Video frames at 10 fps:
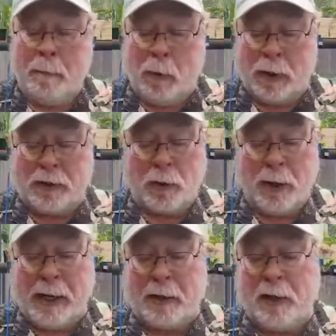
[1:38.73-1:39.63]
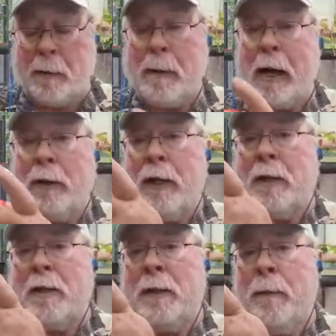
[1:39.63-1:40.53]
But what's so easy about
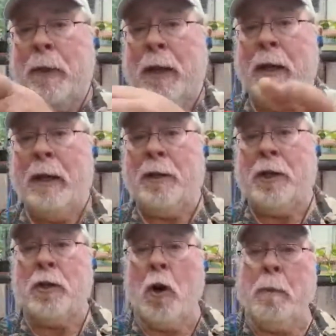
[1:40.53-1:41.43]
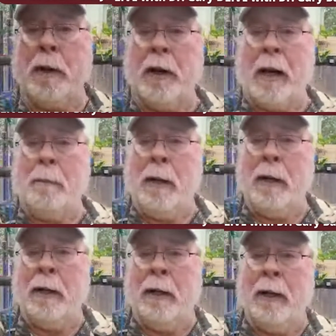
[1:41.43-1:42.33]
this is just open it up
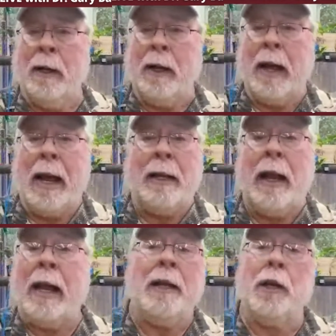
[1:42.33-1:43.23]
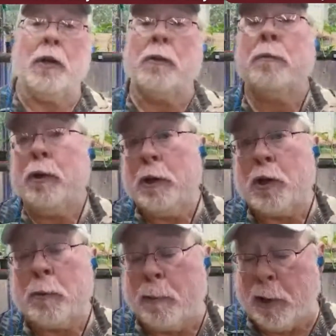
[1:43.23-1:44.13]
and, and you just,
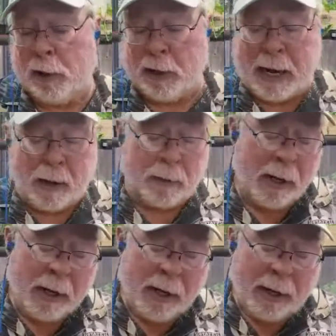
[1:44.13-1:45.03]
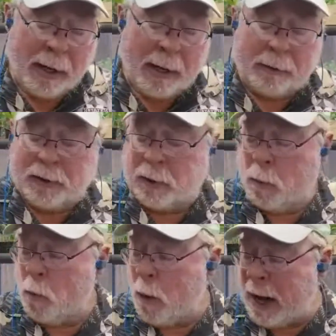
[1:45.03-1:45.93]
just sprinkle it out. It's
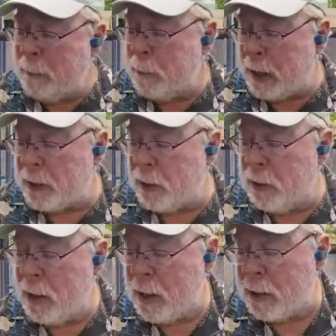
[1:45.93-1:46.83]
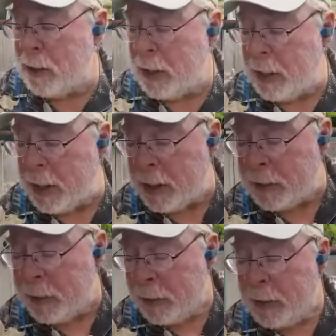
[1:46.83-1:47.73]
way better
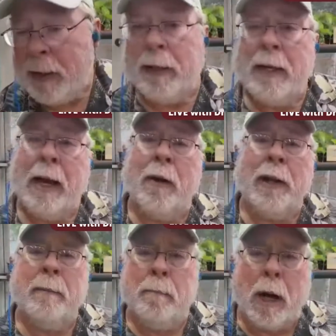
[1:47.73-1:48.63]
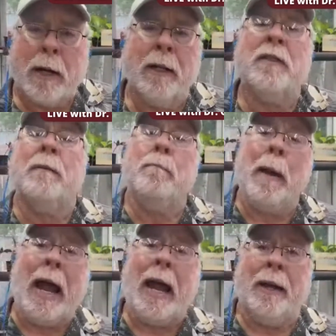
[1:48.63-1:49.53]
than carrying buckets and
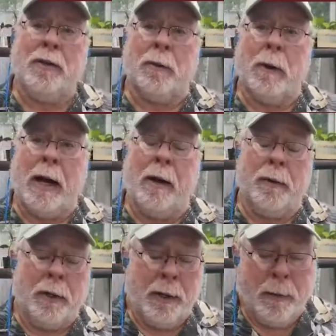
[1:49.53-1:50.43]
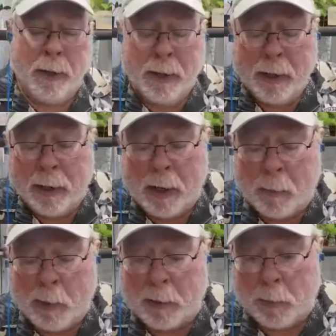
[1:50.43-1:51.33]
bags around,
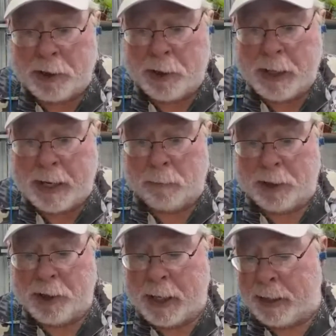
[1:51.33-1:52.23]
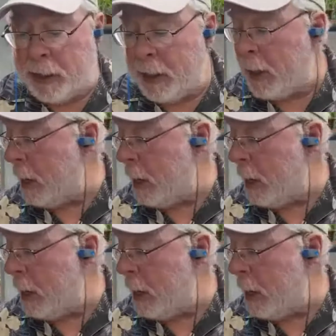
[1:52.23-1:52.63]
uh, which, which, which tend to get